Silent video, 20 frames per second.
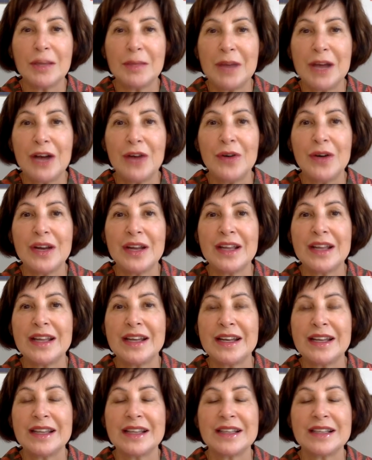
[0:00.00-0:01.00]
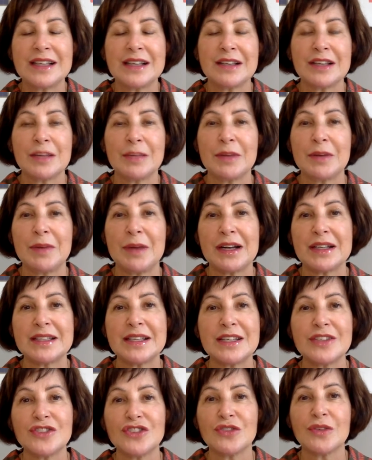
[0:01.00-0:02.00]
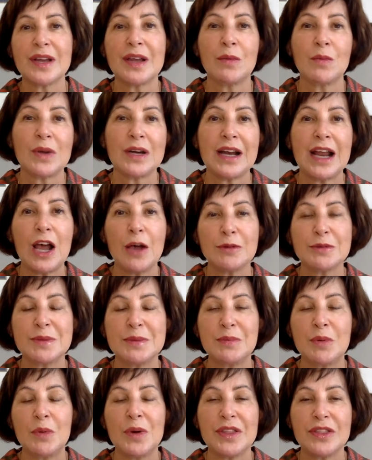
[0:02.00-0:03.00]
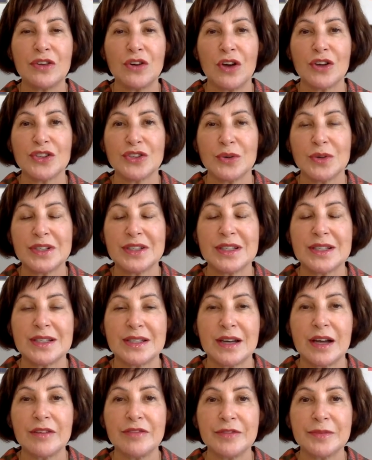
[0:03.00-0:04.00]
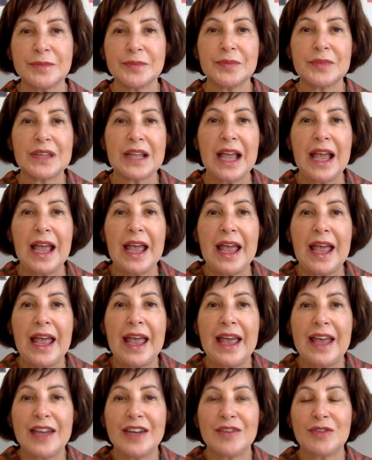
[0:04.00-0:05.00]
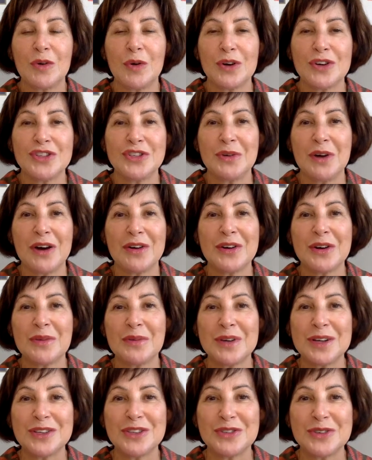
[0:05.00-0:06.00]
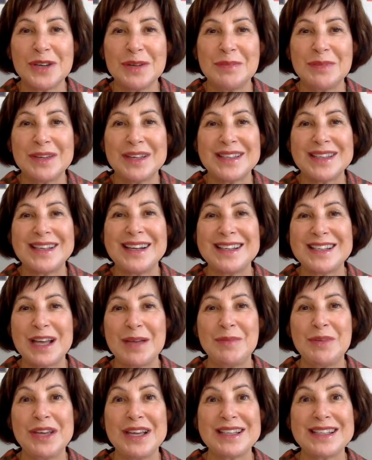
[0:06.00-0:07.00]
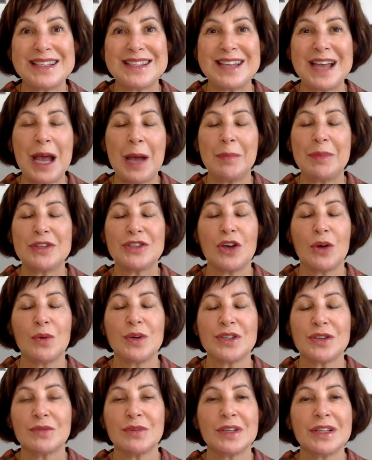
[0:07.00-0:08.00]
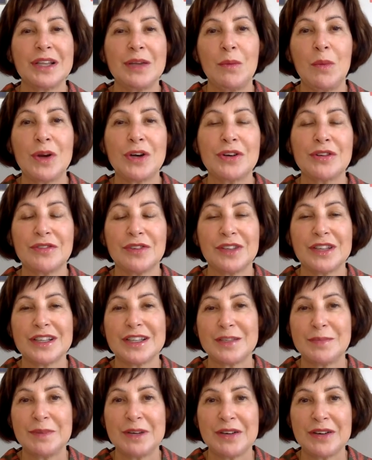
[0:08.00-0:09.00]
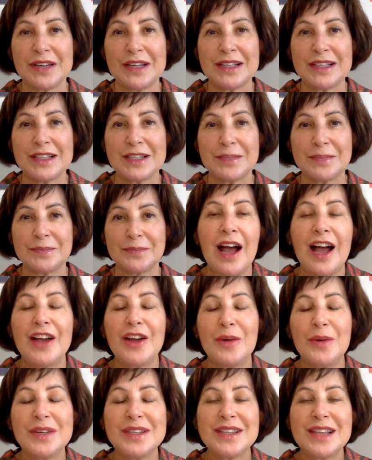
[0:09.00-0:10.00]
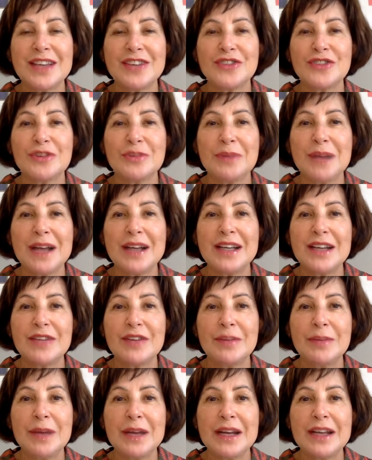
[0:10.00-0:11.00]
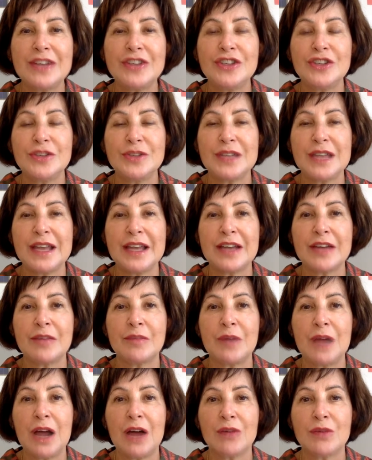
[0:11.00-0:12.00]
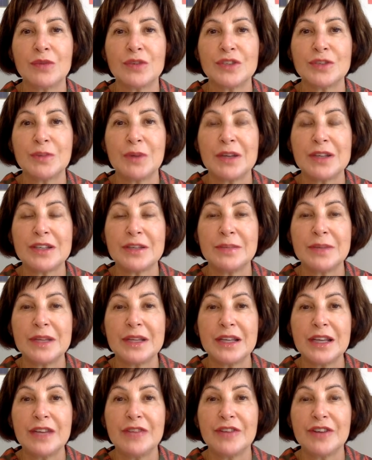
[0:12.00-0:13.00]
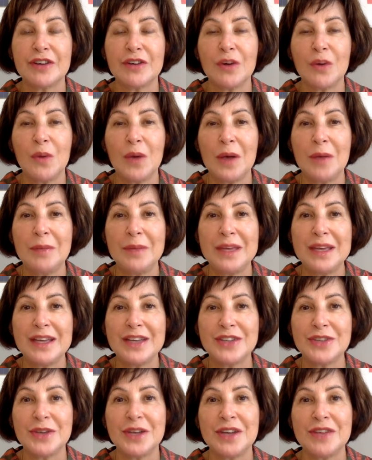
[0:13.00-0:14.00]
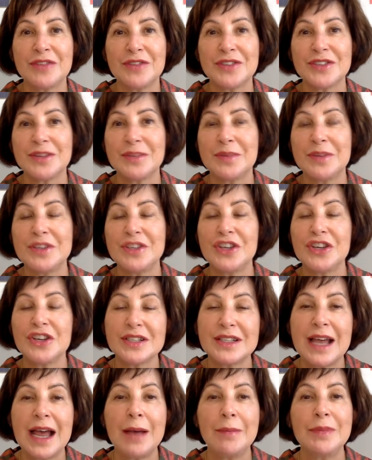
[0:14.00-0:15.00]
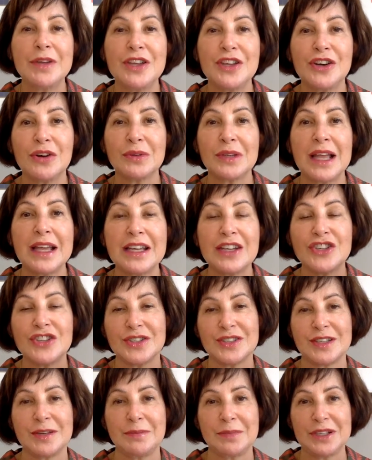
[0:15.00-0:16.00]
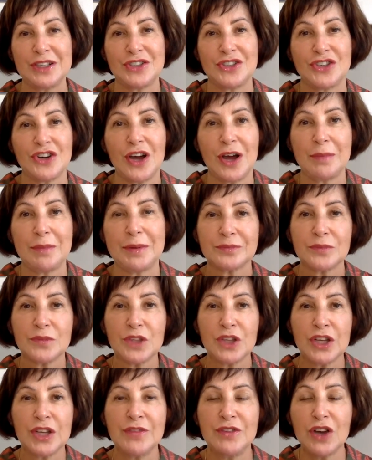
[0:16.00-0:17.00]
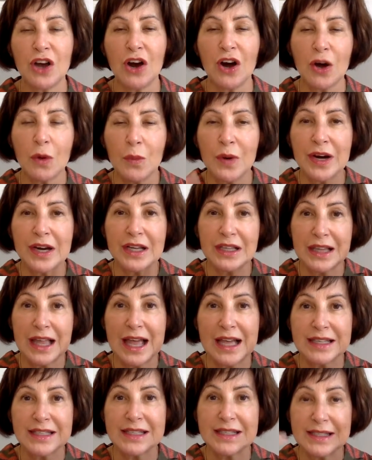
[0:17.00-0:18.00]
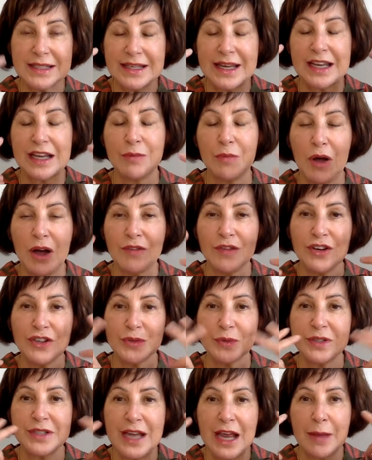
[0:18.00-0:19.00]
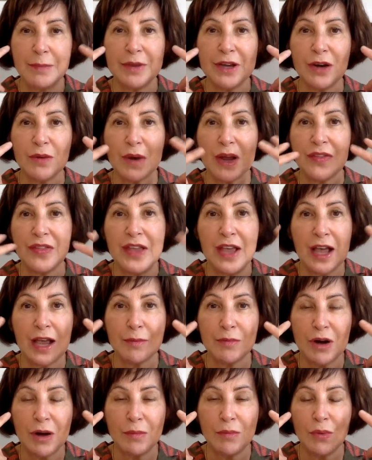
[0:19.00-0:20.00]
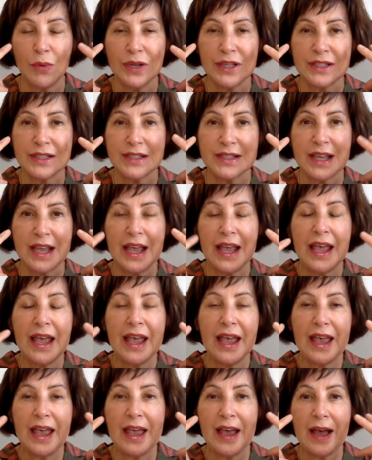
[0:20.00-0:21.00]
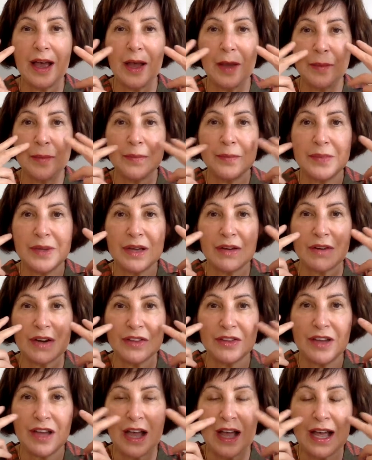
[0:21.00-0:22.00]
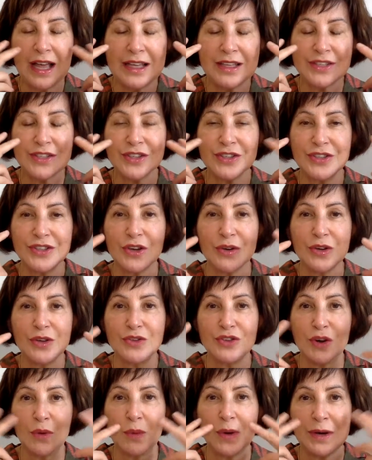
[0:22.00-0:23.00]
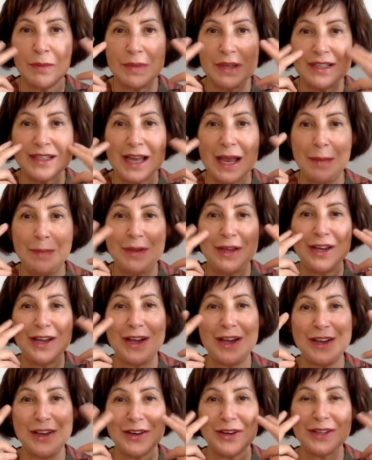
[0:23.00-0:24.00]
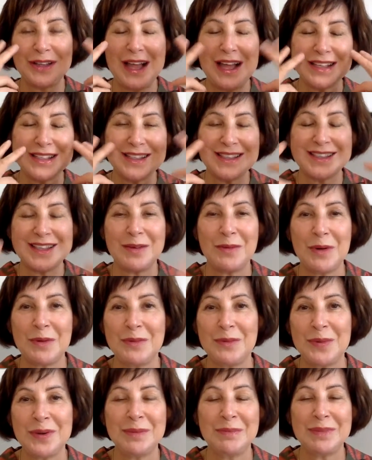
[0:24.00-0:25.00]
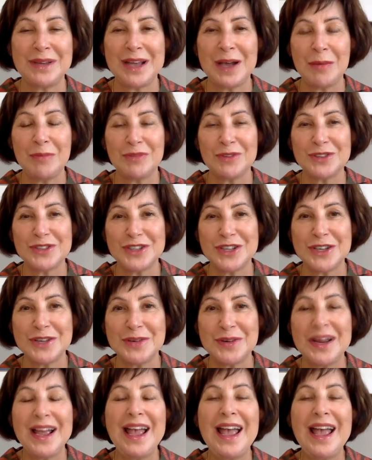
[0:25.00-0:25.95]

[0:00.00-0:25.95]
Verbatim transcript: about it and a little bit about its history and what it helps people with and all sorts of stuff. And of course, you are in a real treat, because anytime you get to tap, it's always a really wonderful experience. I always like to remind everybody to take uh, responsibility for your own well-being. So if for some reason you're tapping, you don't like it, just simply stop. If you are wearing glasses, take them off, because we're tapping around the eyebrow points, um, around the eyes. So you don't want to be tapping on your glasses. That won't, wouldn't be helpful to you.